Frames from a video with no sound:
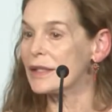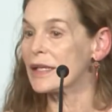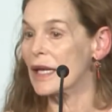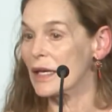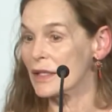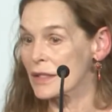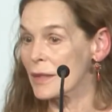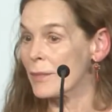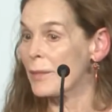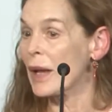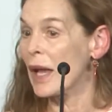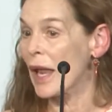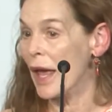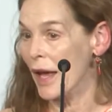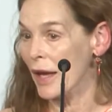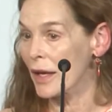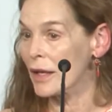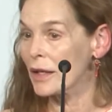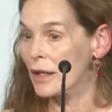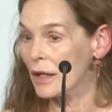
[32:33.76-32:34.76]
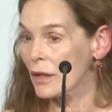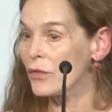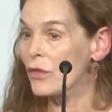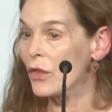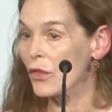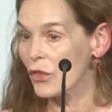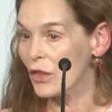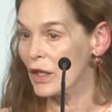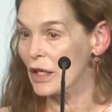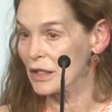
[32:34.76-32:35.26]
as a play in the
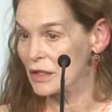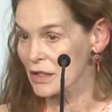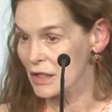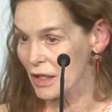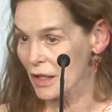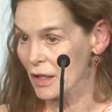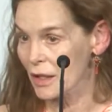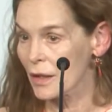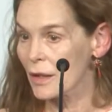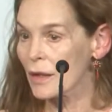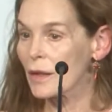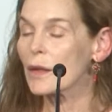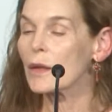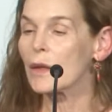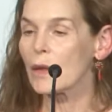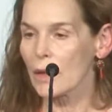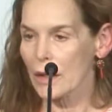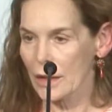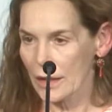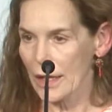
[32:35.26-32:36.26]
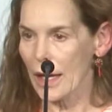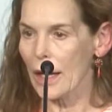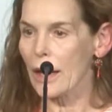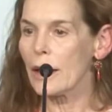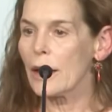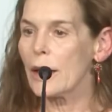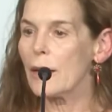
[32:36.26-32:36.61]
theatre, yeah.